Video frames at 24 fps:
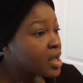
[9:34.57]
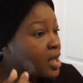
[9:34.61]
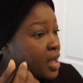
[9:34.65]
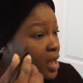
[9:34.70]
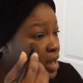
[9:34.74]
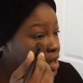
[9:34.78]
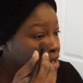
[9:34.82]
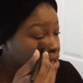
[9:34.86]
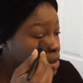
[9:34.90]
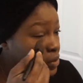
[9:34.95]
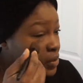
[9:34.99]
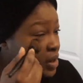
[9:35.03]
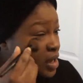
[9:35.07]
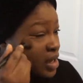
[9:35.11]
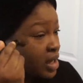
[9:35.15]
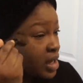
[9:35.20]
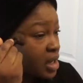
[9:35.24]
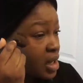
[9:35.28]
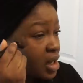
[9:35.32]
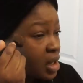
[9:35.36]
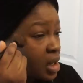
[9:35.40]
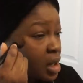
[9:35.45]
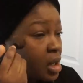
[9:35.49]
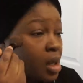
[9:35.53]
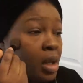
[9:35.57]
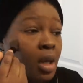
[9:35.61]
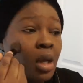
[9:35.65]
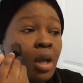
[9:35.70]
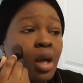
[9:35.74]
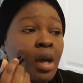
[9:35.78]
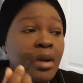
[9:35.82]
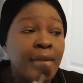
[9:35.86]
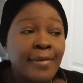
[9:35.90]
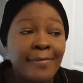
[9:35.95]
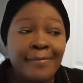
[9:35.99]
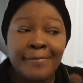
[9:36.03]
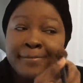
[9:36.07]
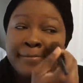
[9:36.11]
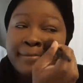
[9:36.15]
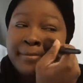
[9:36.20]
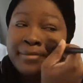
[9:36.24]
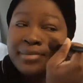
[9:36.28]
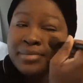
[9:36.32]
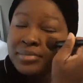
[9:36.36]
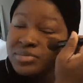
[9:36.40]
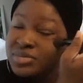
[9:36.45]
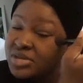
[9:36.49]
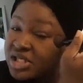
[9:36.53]
Anyway,
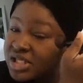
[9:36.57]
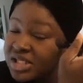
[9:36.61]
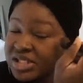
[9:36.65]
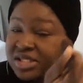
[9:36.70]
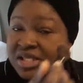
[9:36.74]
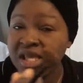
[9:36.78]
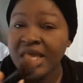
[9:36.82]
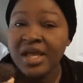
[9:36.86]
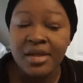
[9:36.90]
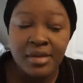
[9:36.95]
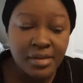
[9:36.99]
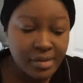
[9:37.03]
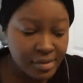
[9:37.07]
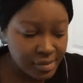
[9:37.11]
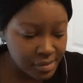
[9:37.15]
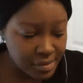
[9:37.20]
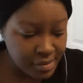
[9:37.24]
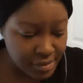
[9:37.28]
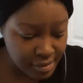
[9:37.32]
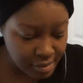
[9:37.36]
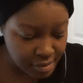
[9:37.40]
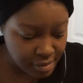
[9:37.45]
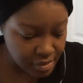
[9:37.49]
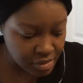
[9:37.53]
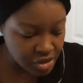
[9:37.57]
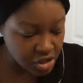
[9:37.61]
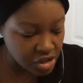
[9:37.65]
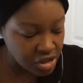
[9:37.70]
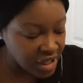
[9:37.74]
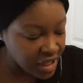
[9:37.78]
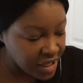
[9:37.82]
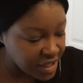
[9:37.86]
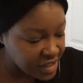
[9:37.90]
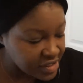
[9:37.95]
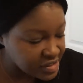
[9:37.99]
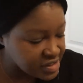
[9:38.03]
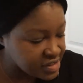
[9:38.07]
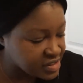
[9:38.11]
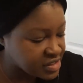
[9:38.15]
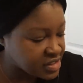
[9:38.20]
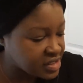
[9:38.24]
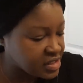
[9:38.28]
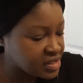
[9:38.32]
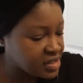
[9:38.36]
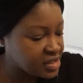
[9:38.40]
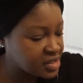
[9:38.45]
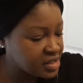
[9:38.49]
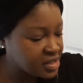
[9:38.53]
to say the least,
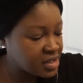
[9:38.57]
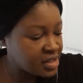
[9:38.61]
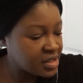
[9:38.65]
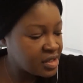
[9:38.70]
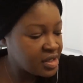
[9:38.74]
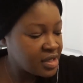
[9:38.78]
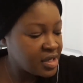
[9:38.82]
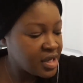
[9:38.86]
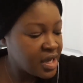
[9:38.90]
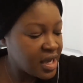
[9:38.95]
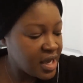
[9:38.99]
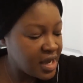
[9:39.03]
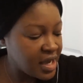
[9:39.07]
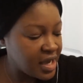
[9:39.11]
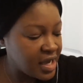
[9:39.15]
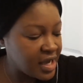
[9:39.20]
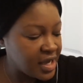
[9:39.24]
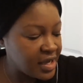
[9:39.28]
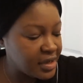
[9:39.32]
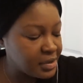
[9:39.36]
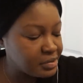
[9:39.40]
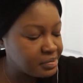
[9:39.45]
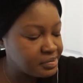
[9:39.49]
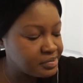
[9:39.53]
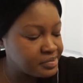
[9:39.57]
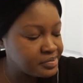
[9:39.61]
I